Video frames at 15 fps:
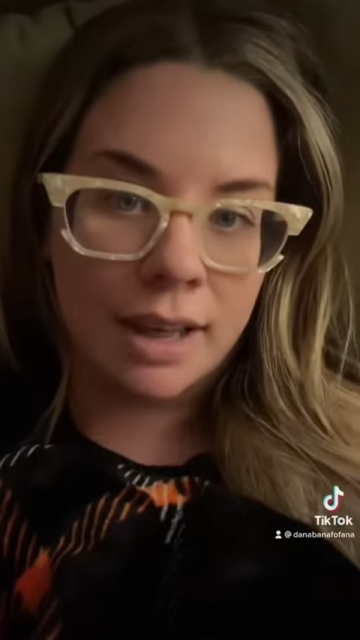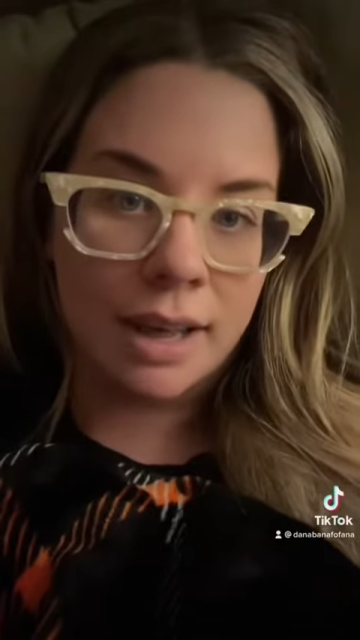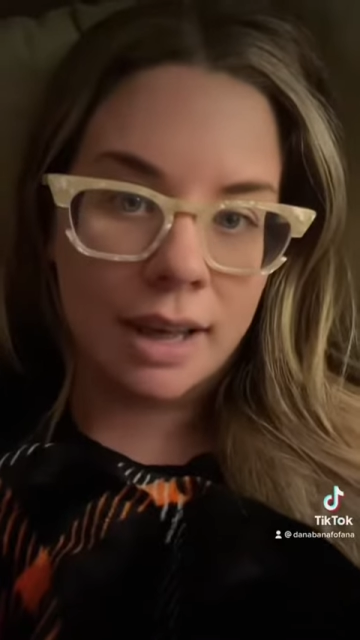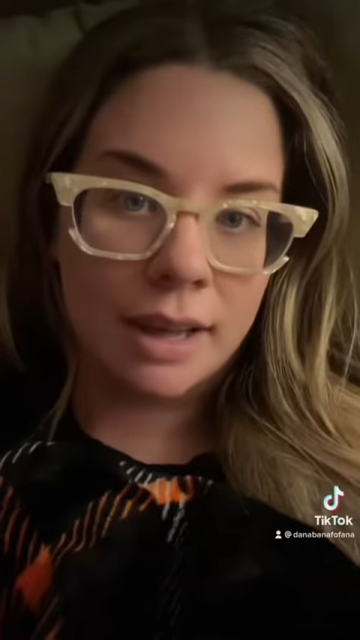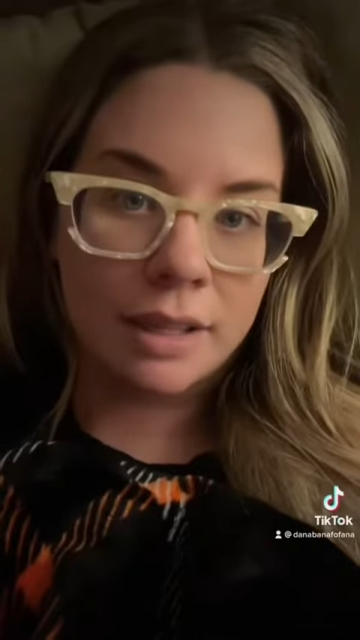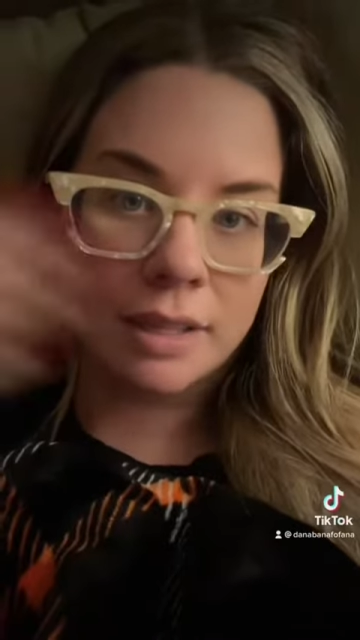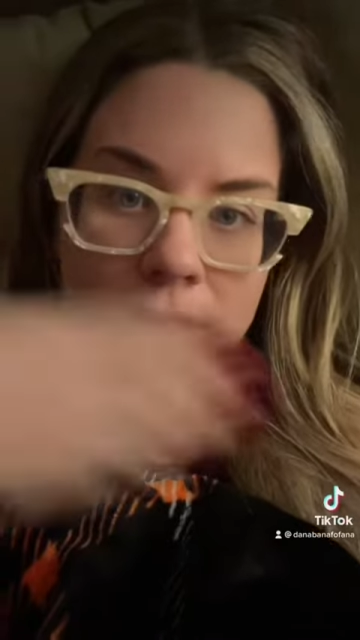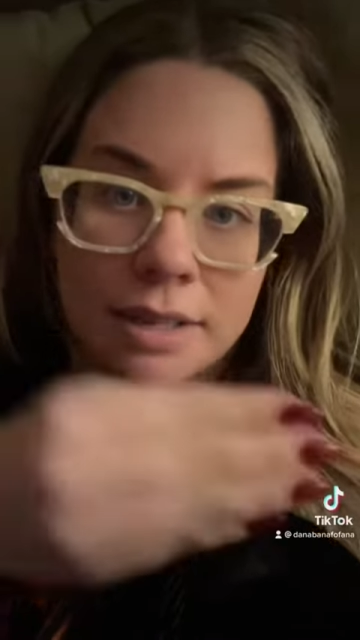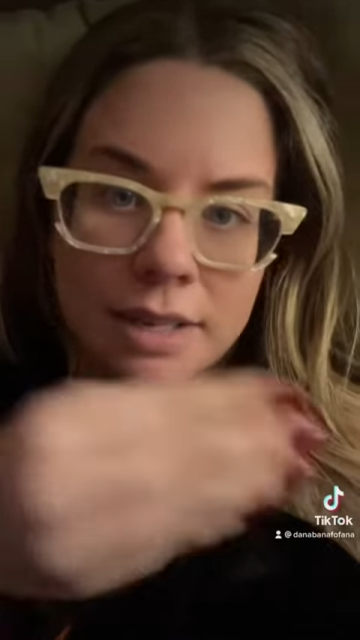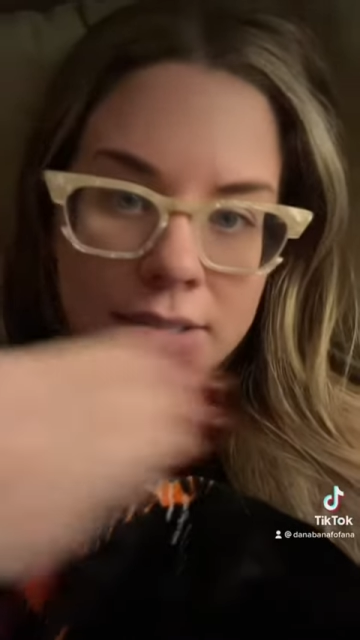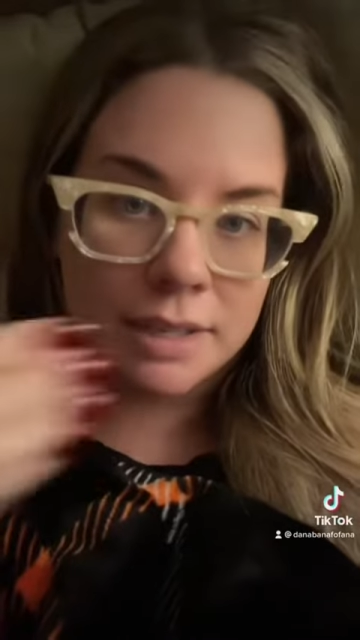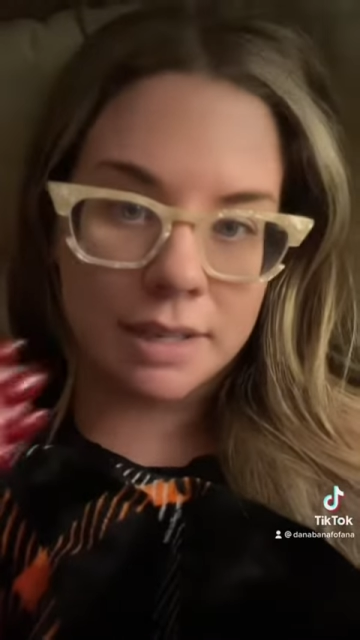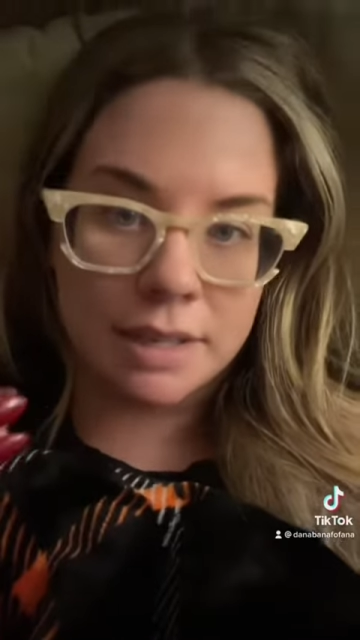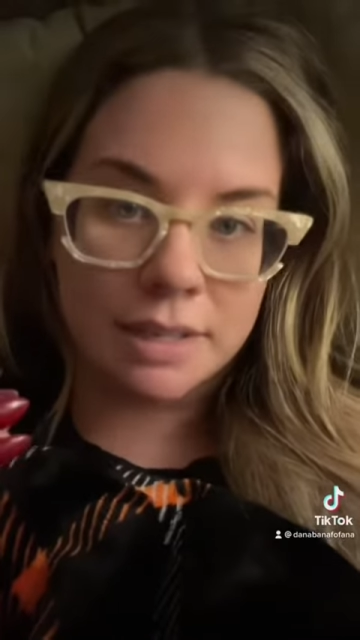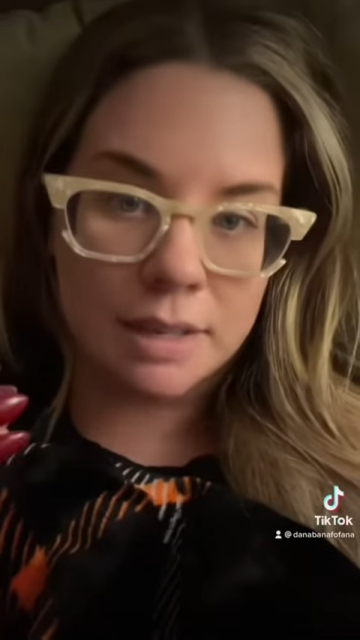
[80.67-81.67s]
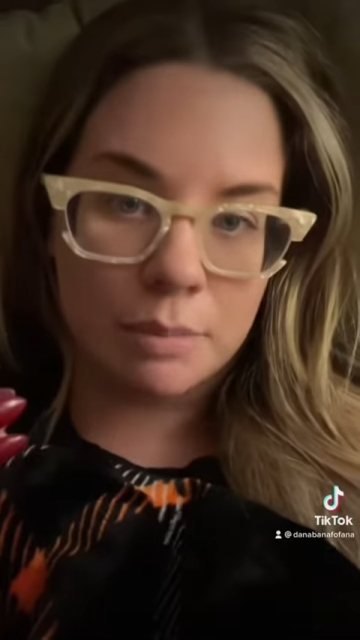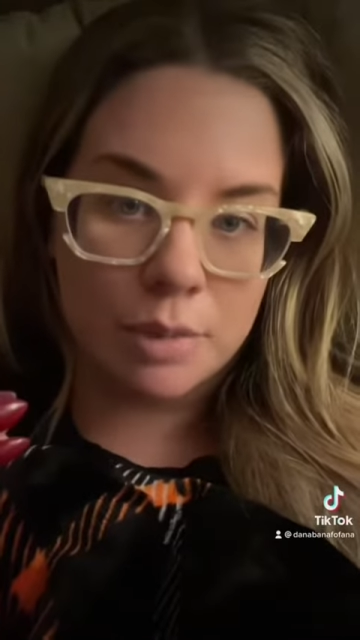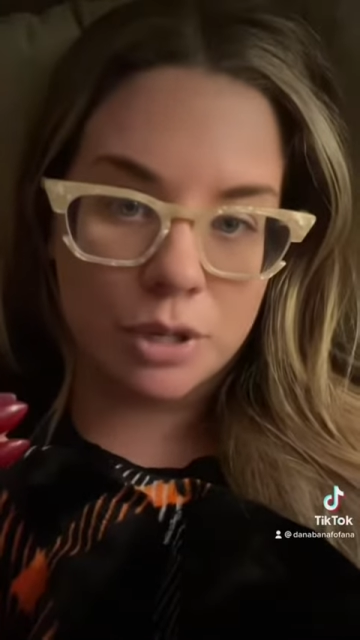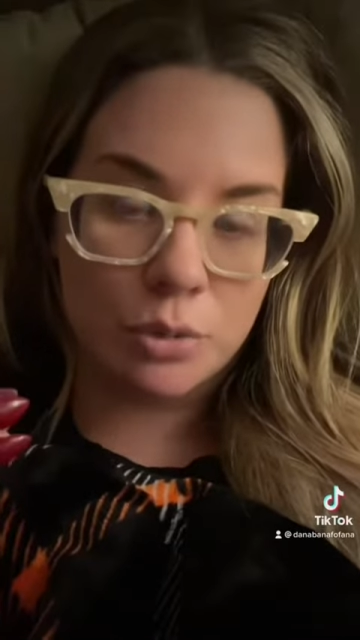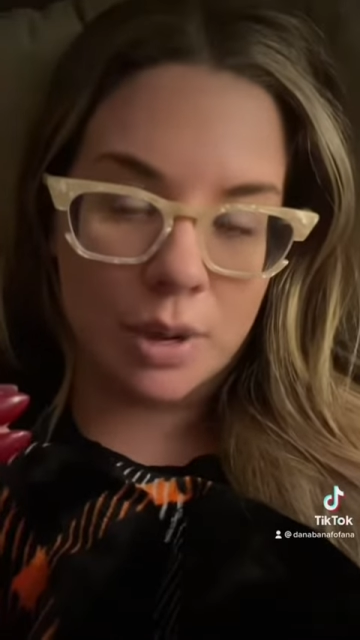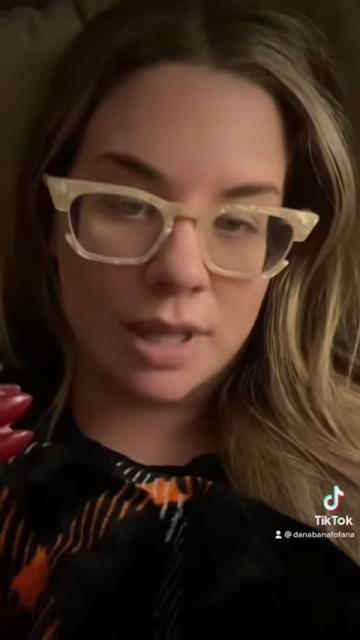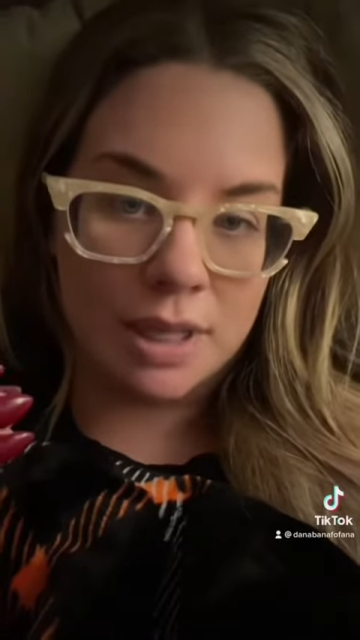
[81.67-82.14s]
the distance in
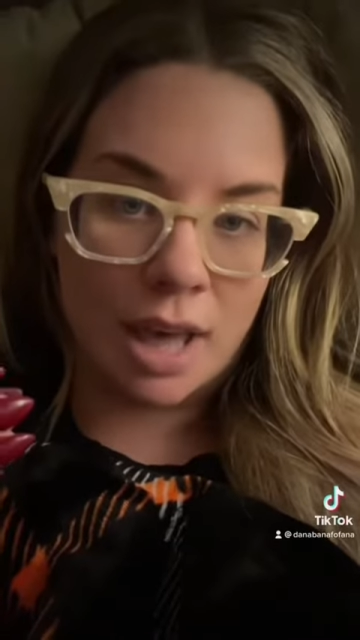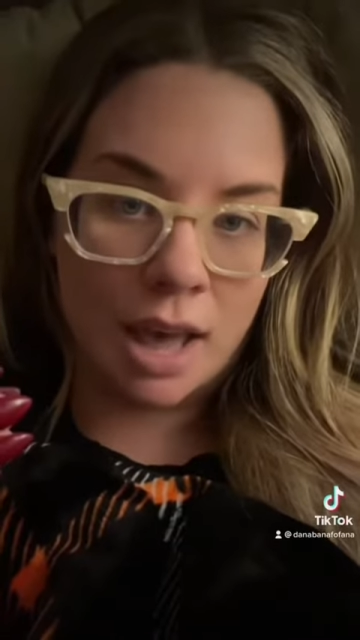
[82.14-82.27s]
between that.